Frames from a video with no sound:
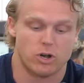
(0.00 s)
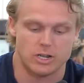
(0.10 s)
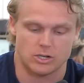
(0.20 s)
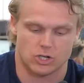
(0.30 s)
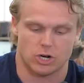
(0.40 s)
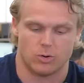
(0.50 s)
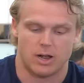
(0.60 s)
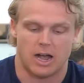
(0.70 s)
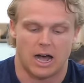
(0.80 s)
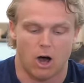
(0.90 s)
it is. So
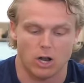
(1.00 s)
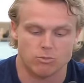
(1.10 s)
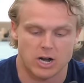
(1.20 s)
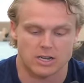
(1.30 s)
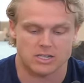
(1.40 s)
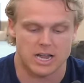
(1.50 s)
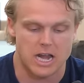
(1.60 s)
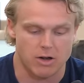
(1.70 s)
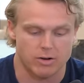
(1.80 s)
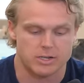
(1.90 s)
all I'm trying to say
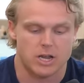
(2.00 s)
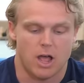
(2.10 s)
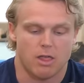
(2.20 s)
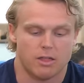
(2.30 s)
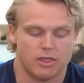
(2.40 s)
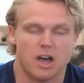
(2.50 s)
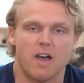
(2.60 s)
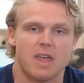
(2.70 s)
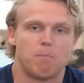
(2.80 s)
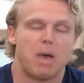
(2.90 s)
here is the
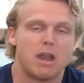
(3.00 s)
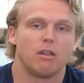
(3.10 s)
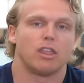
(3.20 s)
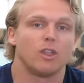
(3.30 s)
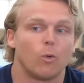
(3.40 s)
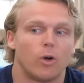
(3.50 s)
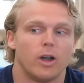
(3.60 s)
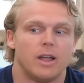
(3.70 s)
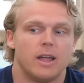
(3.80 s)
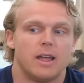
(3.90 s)
thought that Peyton
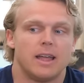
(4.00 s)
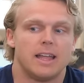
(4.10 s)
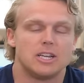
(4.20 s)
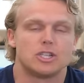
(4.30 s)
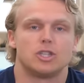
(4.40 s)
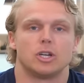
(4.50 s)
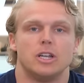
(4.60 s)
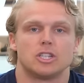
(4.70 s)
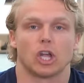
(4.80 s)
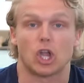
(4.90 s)
Thorne is the
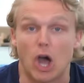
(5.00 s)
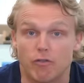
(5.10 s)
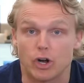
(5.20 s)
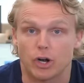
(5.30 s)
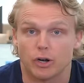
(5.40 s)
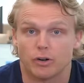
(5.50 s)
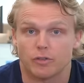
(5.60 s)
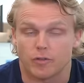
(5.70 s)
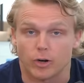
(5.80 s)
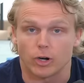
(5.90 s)
is the governor
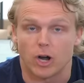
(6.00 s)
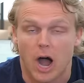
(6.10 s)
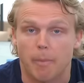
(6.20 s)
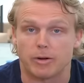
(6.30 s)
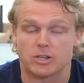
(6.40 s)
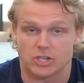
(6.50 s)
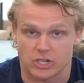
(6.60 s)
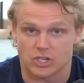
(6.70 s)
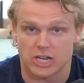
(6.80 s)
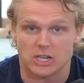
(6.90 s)
for Auburn's
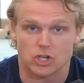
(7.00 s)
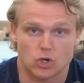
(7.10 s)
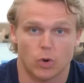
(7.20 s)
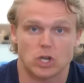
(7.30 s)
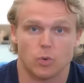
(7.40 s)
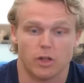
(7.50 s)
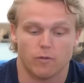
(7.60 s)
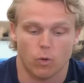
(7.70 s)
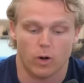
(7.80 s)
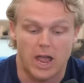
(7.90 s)
success in twenty
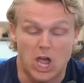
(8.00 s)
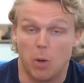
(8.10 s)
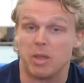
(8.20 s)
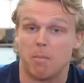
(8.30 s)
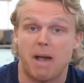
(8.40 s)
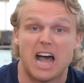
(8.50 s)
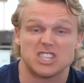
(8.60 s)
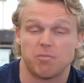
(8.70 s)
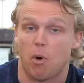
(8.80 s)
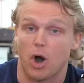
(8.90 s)
twenty-four. He'll be a
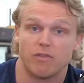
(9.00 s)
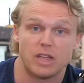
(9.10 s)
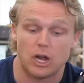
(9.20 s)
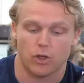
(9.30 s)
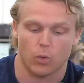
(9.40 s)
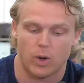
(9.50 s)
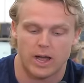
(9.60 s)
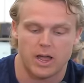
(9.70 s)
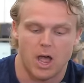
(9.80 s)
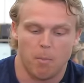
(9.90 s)
massive part of it either
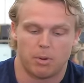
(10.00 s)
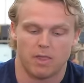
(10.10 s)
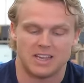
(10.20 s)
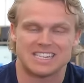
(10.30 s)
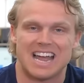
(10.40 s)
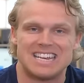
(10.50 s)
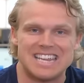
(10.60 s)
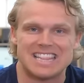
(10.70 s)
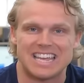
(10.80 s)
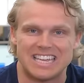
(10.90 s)
way, but this
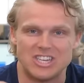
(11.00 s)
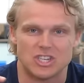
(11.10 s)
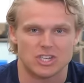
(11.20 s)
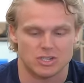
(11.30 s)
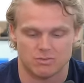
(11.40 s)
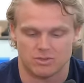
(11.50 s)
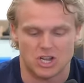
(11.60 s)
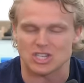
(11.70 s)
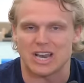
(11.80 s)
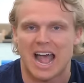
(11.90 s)
idea that he just
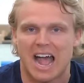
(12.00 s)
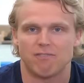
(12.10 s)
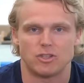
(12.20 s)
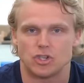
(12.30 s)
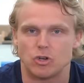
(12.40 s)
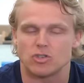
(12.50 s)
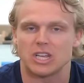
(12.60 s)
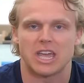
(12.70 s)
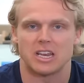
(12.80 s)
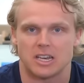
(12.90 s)
doesn't have the juice to
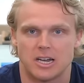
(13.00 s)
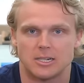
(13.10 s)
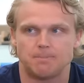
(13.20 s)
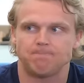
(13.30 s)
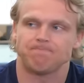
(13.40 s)
get it done,